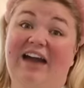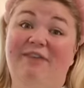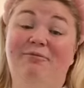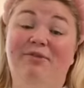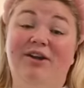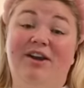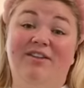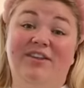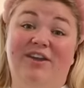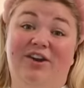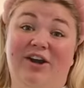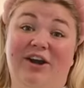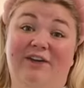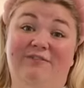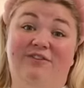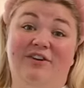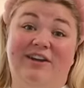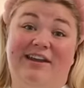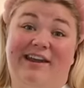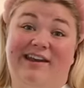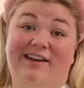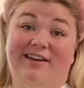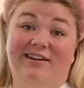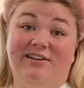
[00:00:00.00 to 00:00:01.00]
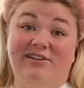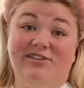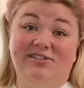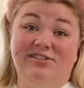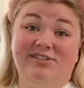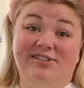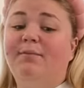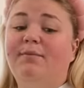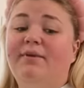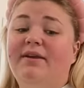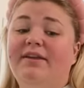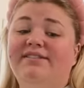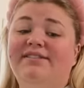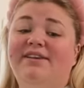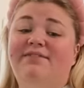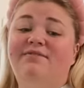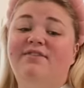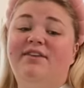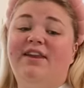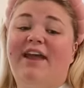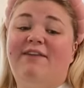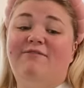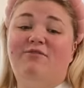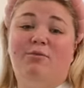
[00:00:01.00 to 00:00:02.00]
I've been on the internet for years. Companies have
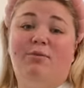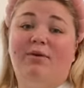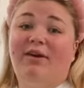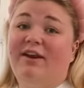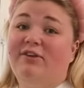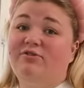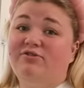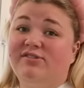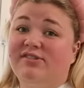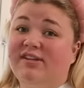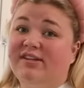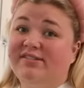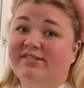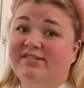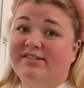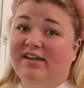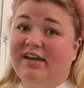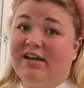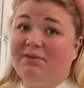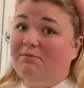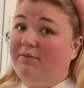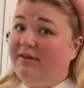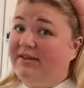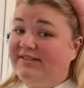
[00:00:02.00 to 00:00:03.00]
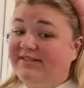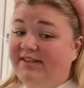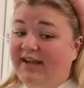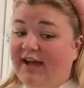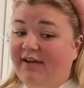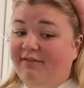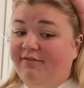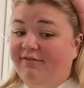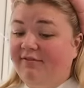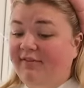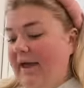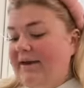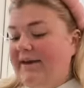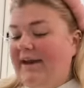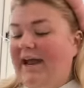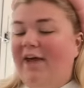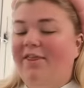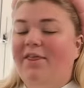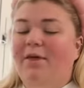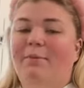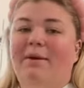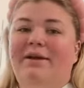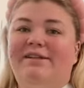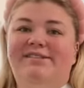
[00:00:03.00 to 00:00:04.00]
never been interested in sending me stuff. And now
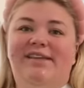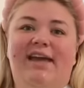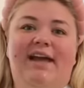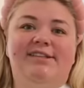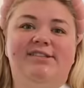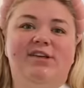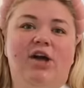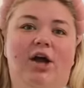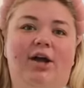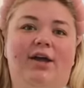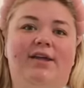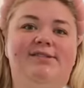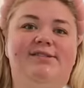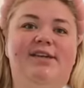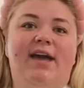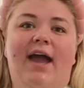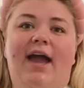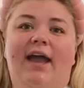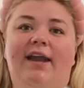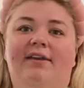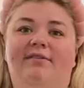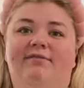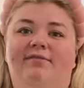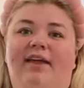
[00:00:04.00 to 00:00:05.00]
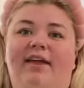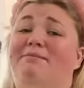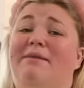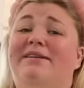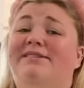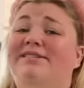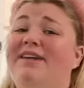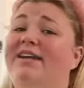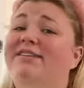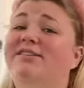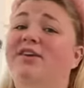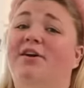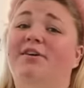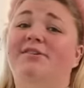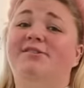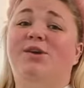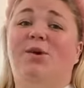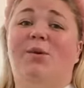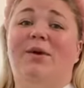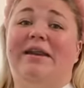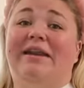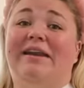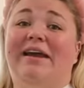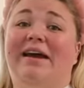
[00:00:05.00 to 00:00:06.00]
that my TikTok is kind of like, my TikTok is going